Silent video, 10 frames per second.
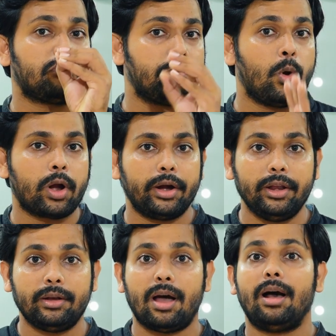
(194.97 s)
of modern
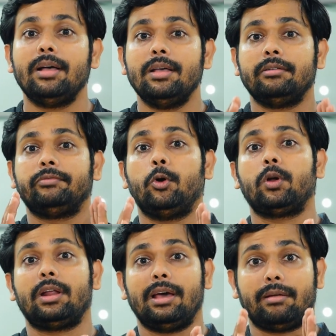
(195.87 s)
India
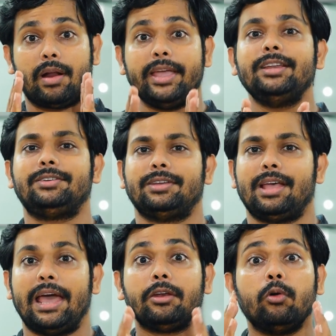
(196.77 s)
for right
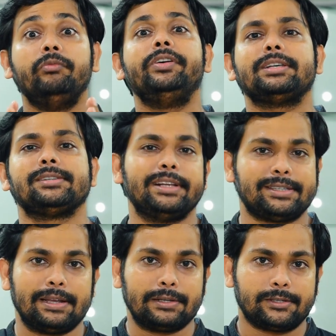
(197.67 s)
and obvious
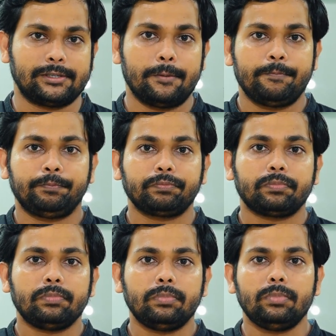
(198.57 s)
reasons.
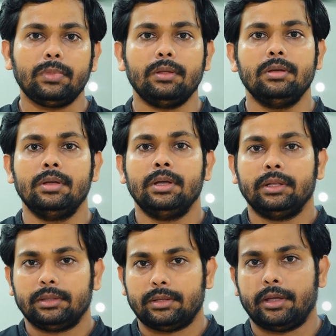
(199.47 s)

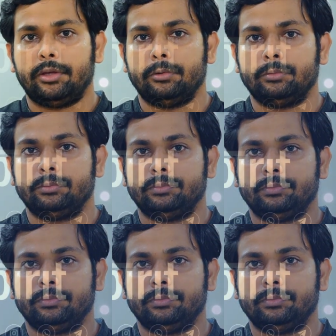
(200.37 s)
Thank you.